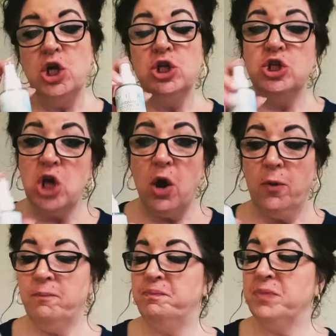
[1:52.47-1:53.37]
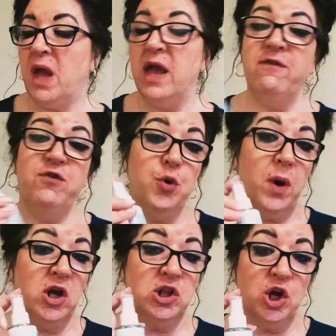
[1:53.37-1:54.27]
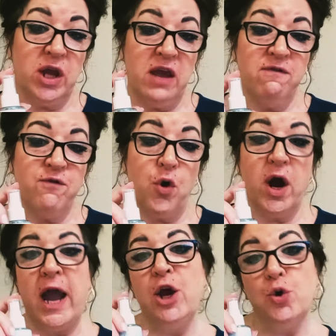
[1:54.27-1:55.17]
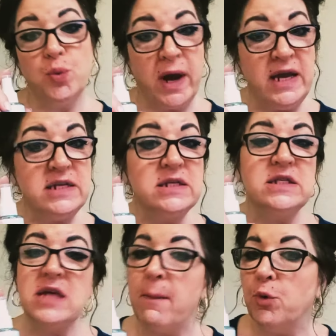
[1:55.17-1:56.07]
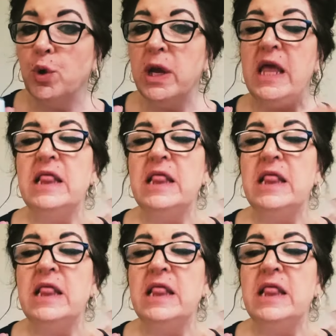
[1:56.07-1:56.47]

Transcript: So if you are looking for a great summery,